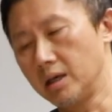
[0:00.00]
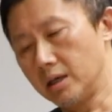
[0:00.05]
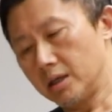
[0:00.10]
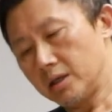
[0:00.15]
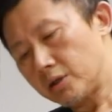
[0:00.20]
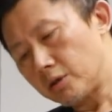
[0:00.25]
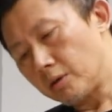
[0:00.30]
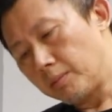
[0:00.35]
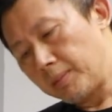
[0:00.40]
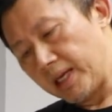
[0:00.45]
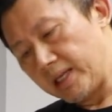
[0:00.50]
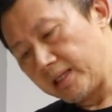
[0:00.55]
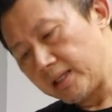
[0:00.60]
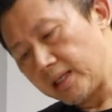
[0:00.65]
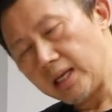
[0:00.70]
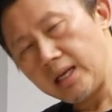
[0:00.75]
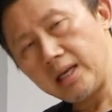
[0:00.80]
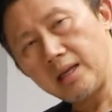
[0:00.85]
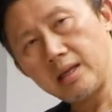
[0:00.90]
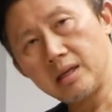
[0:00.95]
So
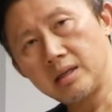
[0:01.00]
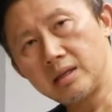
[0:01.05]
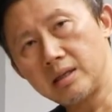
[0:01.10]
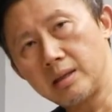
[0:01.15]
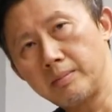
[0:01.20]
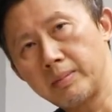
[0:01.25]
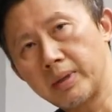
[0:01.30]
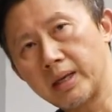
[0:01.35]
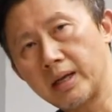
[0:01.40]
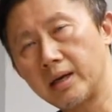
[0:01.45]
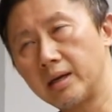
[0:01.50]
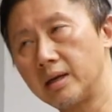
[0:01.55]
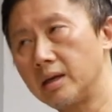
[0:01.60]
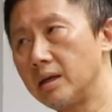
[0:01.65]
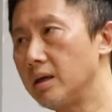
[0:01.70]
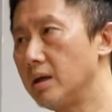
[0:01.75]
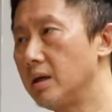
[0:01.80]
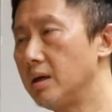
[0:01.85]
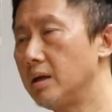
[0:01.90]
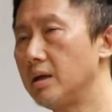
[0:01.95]
basically, this implant
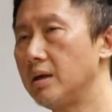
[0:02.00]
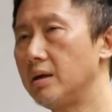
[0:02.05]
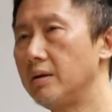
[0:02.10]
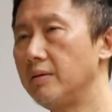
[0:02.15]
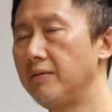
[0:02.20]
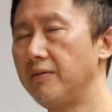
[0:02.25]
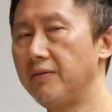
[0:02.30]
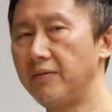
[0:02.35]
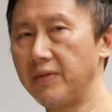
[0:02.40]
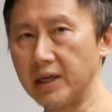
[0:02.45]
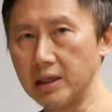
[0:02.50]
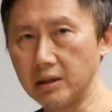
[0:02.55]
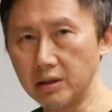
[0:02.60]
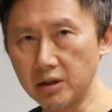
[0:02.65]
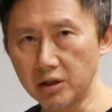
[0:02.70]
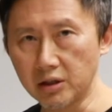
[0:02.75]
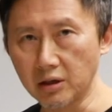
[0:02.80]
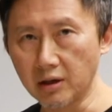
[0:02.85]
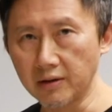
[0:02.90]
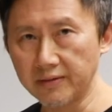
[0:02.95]
feels
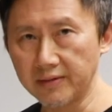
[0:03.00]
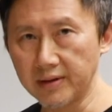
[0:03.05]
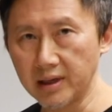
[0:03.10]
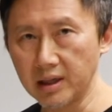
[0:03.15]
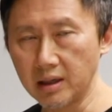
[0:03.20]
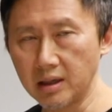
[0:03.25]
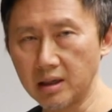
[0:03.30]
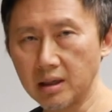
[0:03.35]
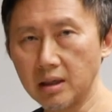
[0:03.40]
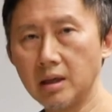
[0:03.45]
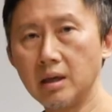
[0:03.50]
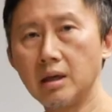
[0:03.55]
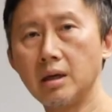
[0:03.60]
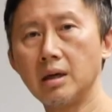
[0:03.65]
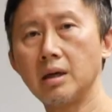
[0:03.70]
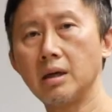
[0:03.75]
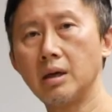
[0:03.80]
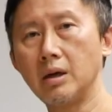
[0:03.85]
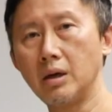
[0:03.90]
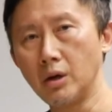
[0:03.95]
softer,
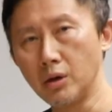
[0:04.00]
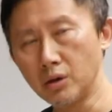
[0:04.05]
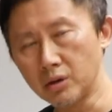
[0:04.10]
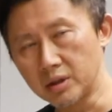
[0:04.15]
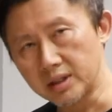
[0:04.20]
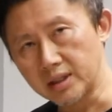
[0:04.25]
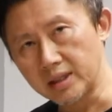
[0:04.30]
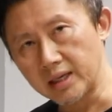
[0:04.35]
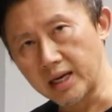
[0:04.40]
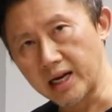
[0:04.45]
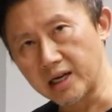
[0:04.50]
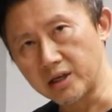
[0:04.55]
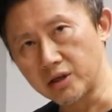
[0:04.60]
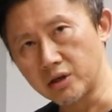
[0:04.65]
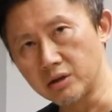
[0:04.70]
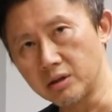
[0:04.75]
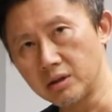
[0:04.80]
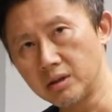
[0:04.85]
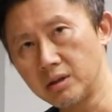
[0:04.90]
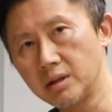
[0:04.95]
looks
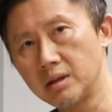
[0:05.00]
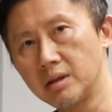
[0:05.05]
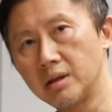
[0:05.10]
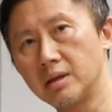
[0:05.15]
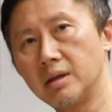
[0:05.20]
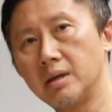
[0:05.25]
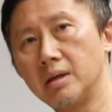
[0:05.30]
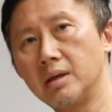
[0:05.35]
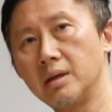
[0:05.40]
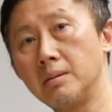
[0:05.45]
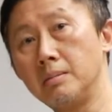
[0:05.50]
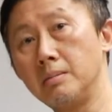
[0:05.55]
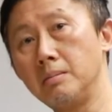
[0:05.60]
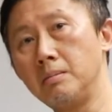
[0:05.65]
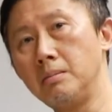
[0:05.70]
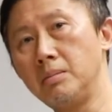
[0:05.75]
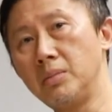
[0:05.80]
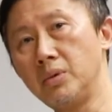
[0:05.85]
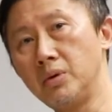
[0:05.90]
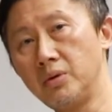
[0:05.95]
natural,
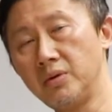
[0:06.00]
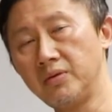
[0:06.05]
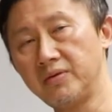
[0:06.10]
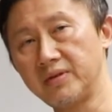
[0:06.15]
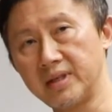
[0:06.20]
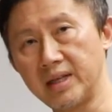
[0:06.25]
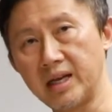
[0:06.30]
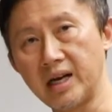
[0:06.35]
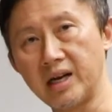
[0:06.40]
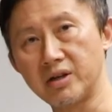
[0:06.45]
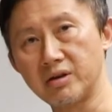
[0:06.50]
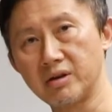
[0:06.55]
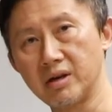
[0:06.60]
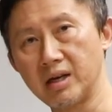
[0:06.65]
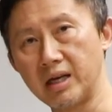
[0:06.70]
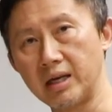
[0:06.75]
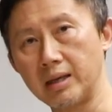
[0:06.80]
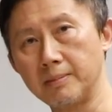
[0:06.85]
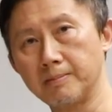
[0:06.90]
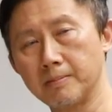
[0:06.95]
moves
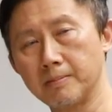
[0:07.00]
naturally.